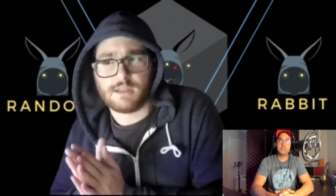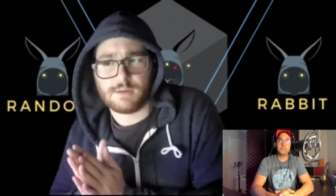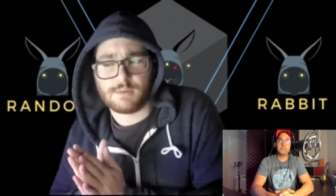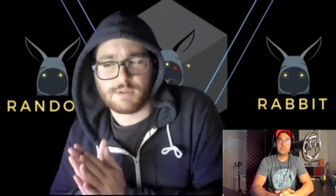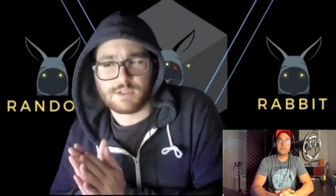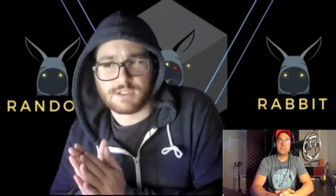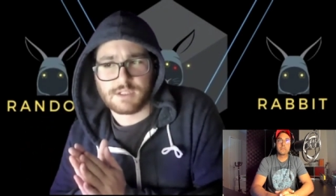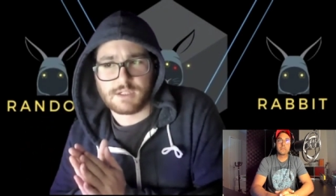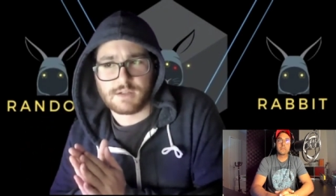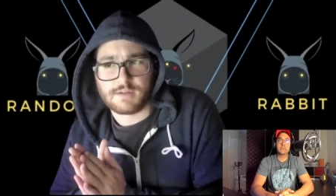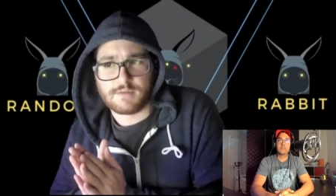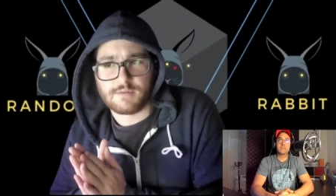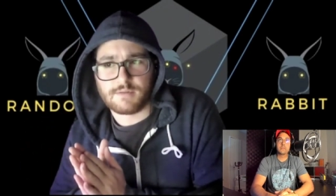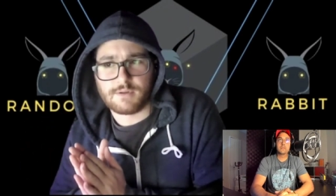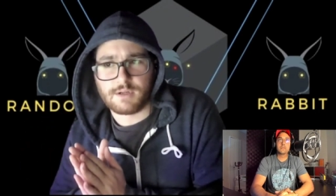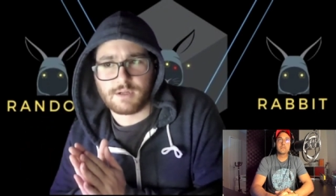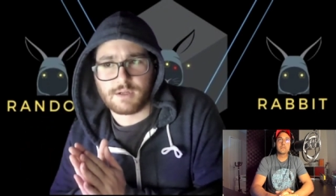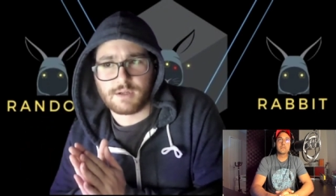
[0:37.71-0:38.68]
There was
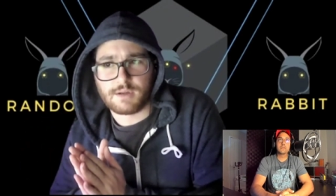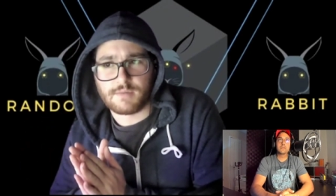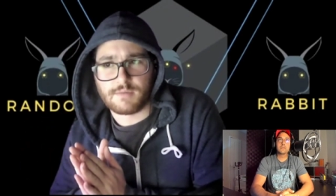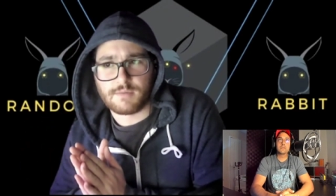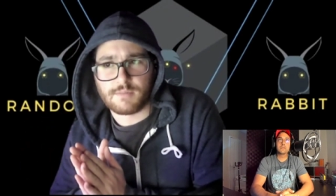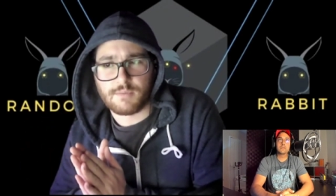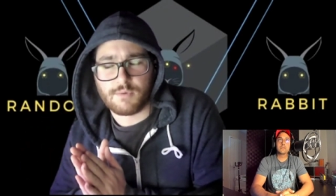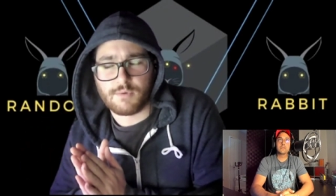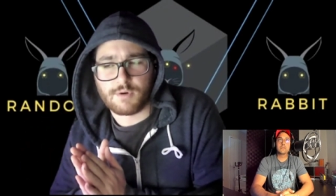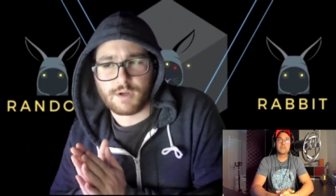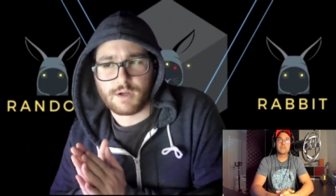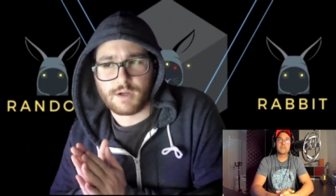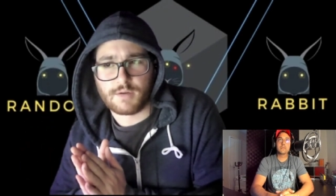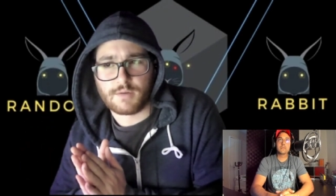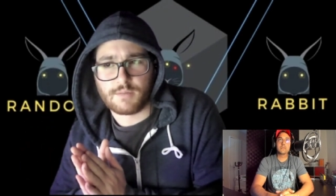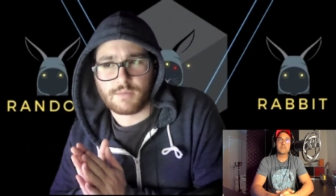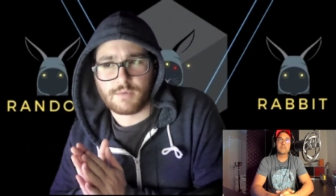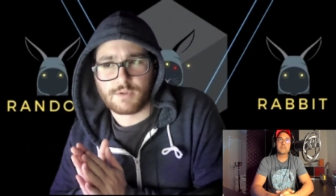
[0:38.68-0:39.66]
a report
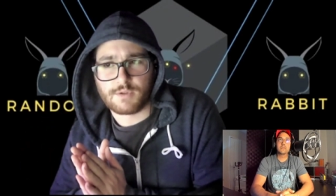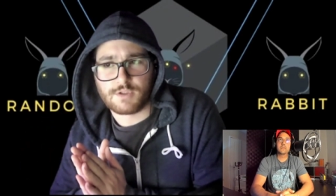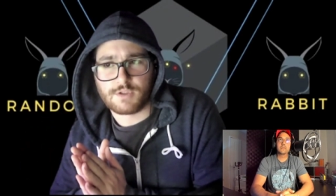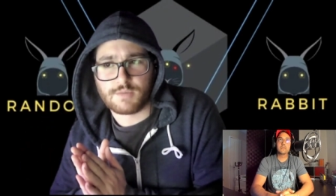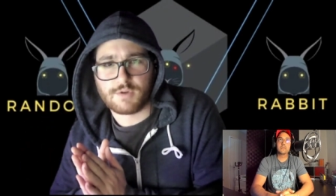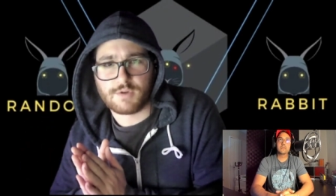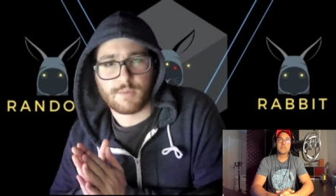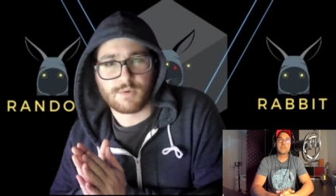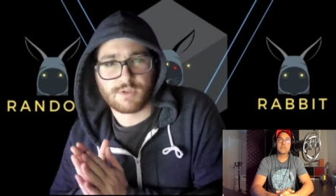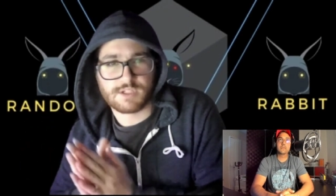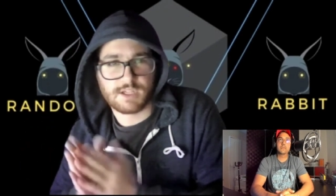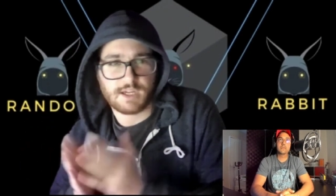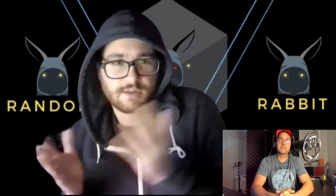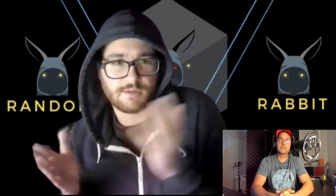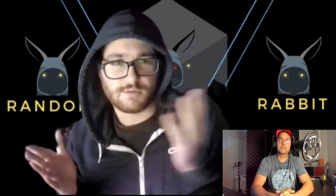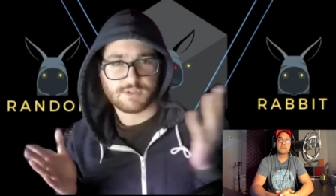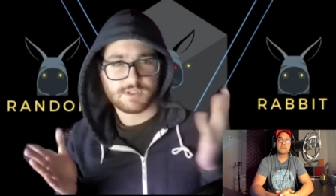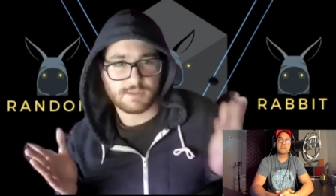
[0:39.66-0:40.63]
on what Jim Cramer was
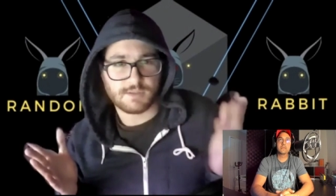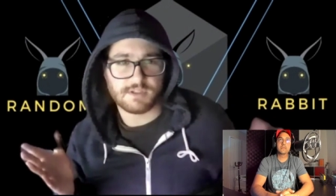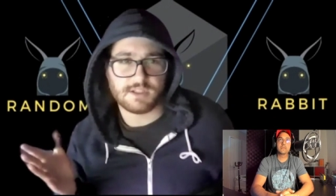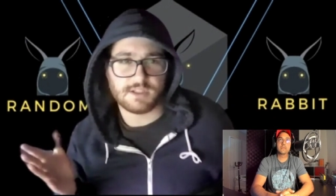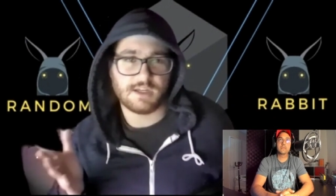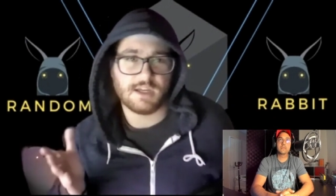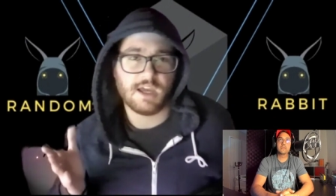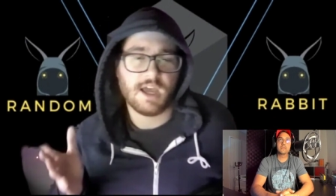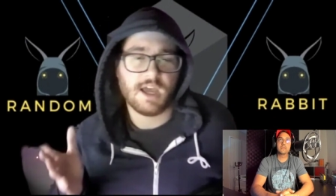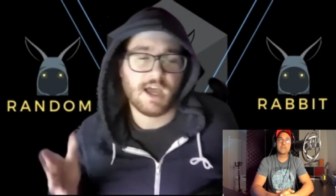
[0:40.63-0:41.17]
saying through CNBC